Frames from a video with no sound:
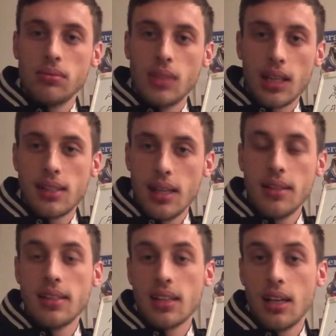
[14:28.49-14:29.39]
Like I said,
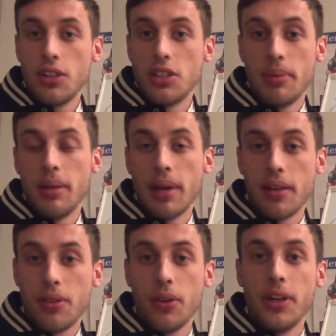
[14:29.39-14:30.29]
this card used to be
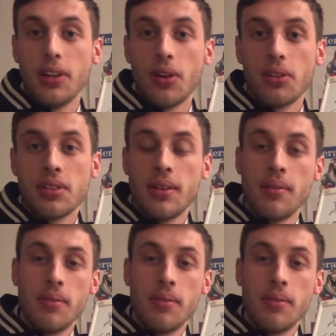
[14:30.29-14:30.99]
about $30.